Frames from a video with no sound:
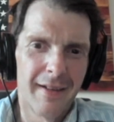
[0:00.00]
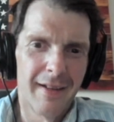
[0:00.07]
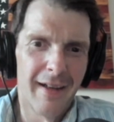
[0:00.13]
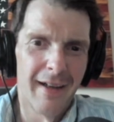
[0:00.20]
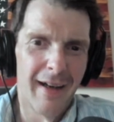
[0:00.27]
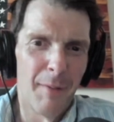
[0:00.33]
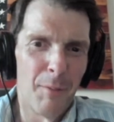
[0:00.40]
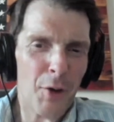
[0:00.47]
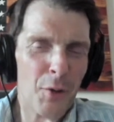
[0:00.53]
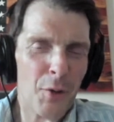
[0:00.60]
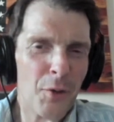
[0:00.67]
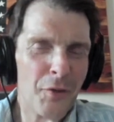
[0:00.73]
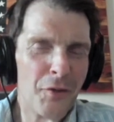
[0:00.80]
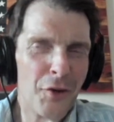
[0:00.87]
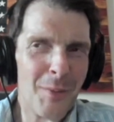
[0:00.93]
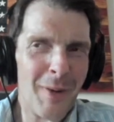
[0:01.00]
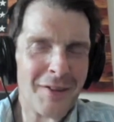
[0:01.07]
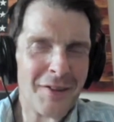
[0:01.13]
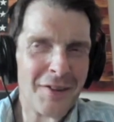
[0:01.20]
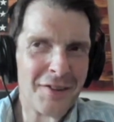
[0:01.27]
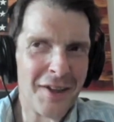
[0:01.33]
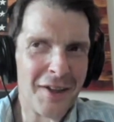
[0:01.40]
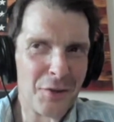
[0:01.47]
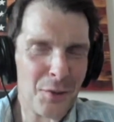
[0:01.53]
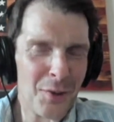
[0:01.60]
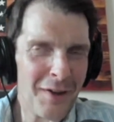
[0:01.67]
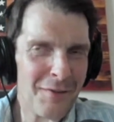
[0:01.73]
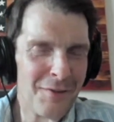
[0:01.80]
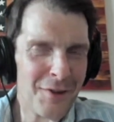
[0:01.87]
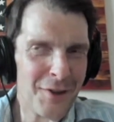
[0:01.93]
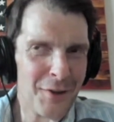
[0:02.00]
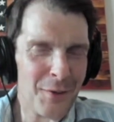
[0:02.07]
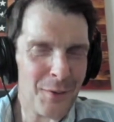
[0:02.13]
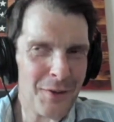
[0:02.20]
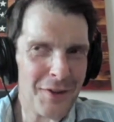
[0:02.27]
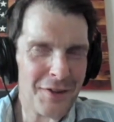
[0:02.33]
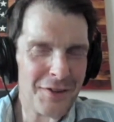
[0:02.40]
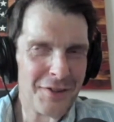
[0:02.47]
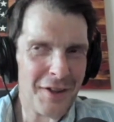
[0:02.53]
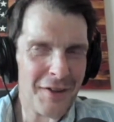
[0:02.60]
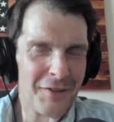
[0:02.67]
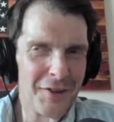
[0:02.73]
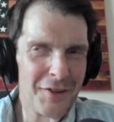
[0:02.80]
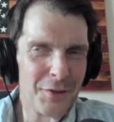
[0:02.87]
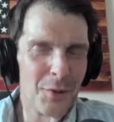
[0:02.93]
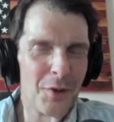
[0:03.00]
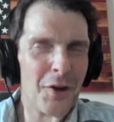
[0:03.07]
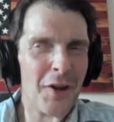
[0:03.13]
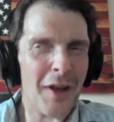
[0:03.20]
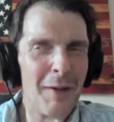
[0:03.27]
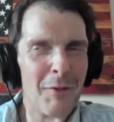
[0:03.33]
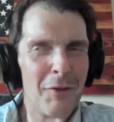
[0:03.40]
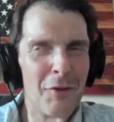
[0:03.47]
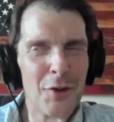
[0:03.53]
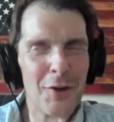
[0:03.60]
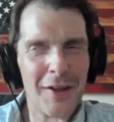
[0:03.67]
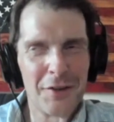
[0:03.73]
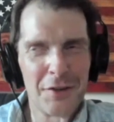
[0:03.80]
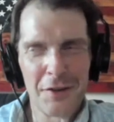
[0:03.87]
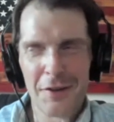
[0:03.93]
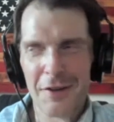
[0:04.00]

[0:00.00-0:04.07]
I'm wondering if you're about to say is what I feel with this stuff. Because, well, hold on, before you answer.